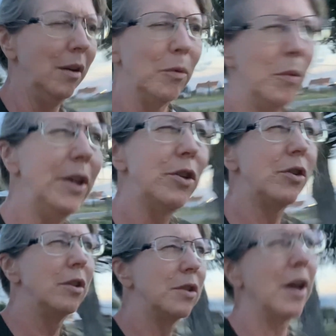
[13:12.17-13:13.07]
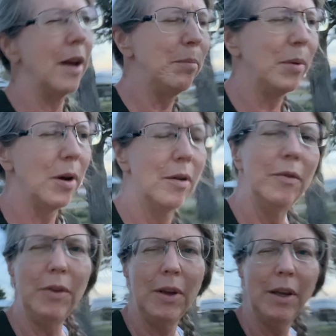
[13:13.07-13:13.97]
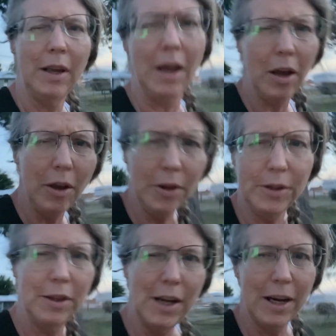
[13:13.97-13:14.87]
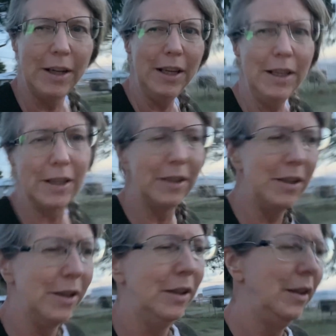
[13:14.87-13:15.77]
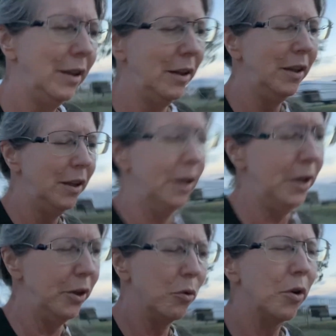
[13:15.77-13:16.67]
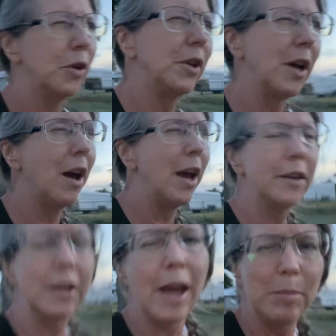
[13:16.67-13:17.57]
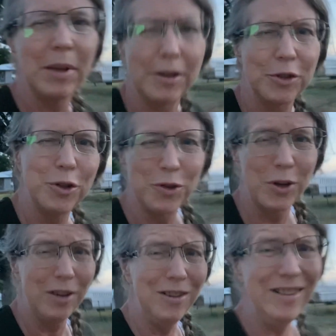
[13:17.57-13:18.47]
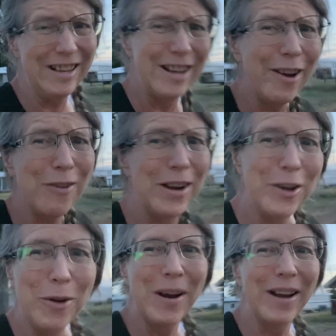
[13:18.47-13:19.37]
reach the type of health that I needed in order to hike the Appalachian Trail. Now I know I